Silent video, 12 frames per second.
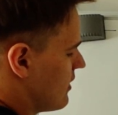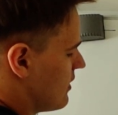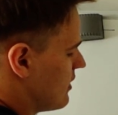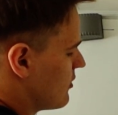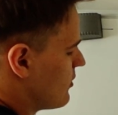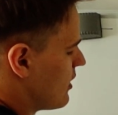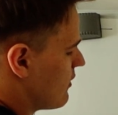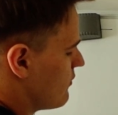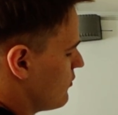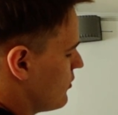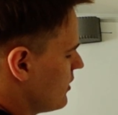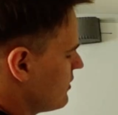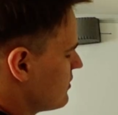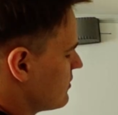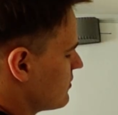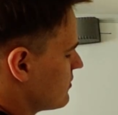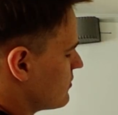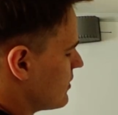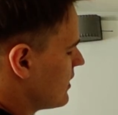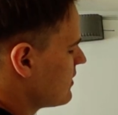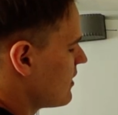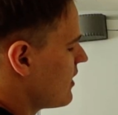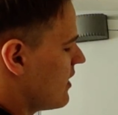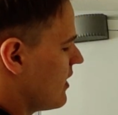here we have watt,
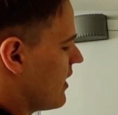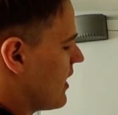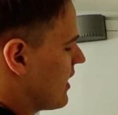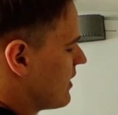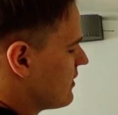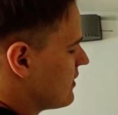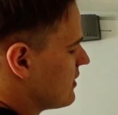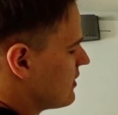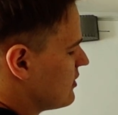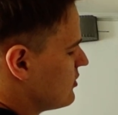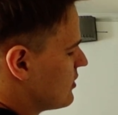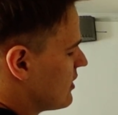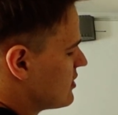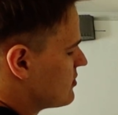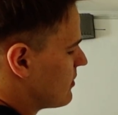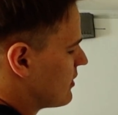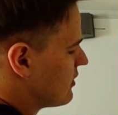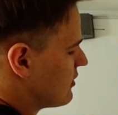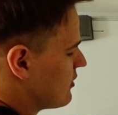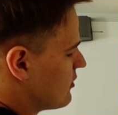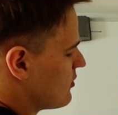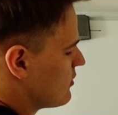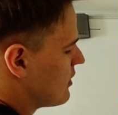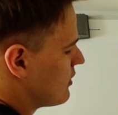right? And you guys might
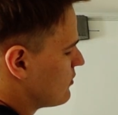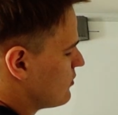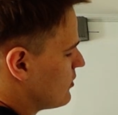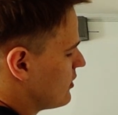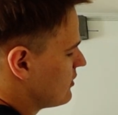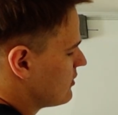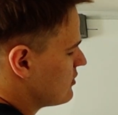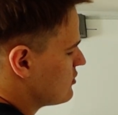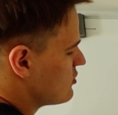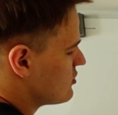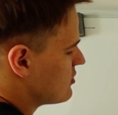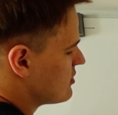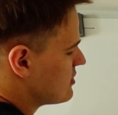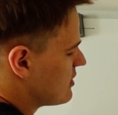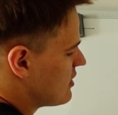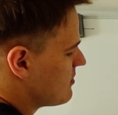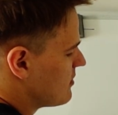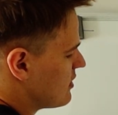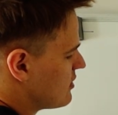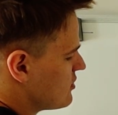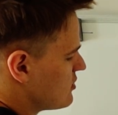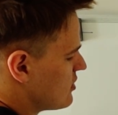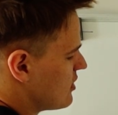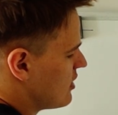know that watt is just the same
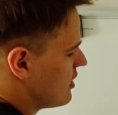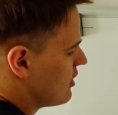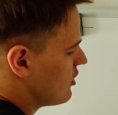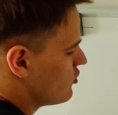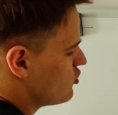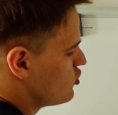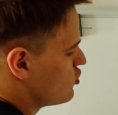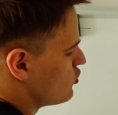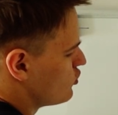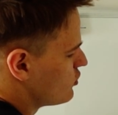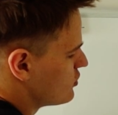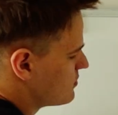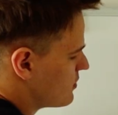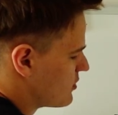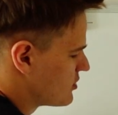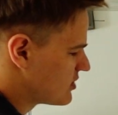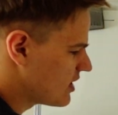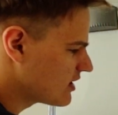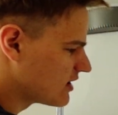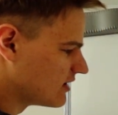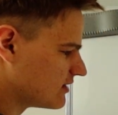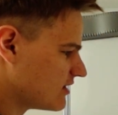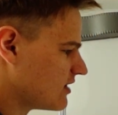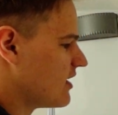as joules per
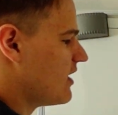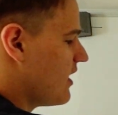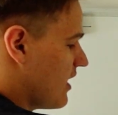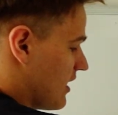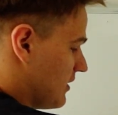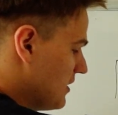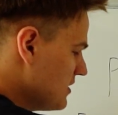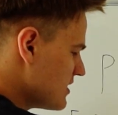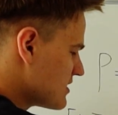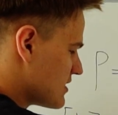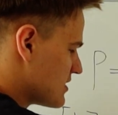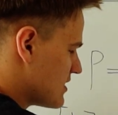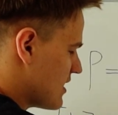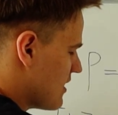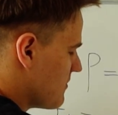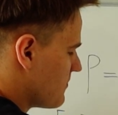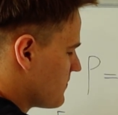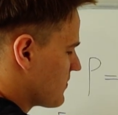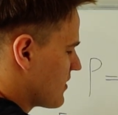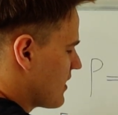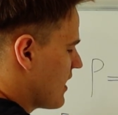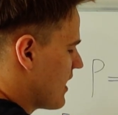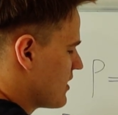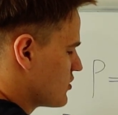second. And this is the same
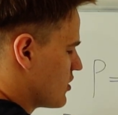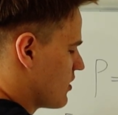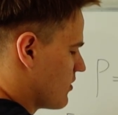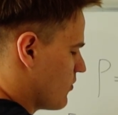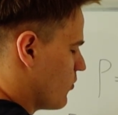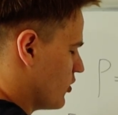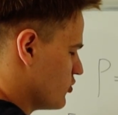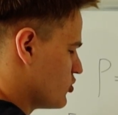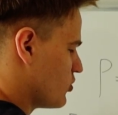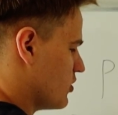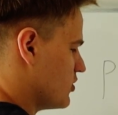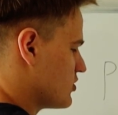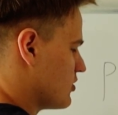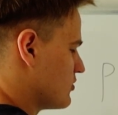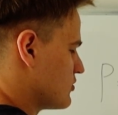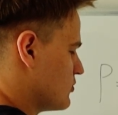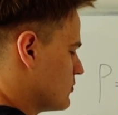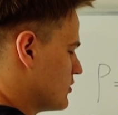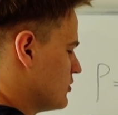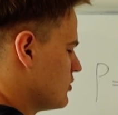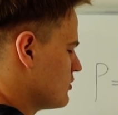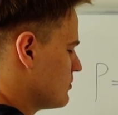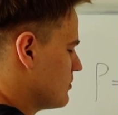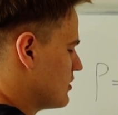as 1 joule is also 1
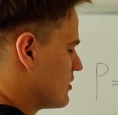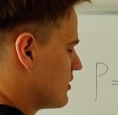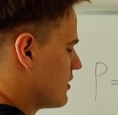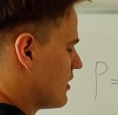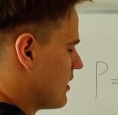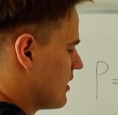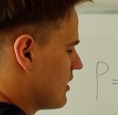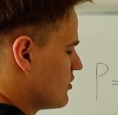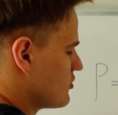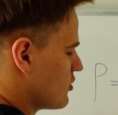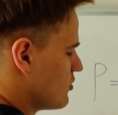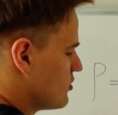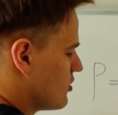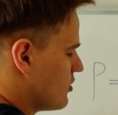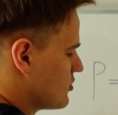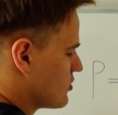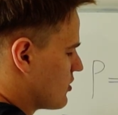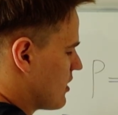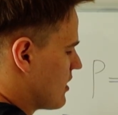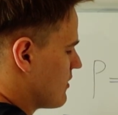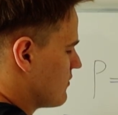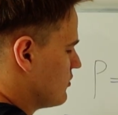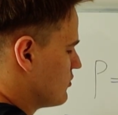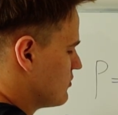Newton meter. So you also
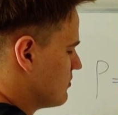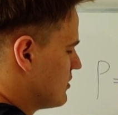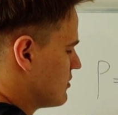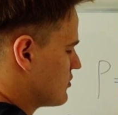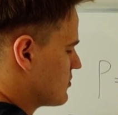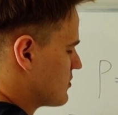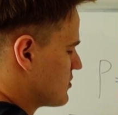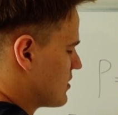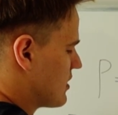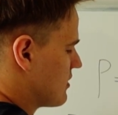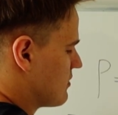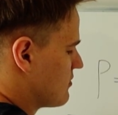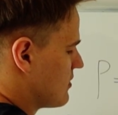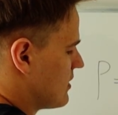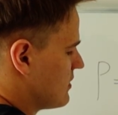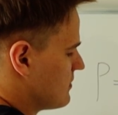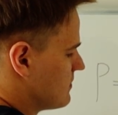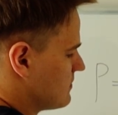have Newton meters per second, right?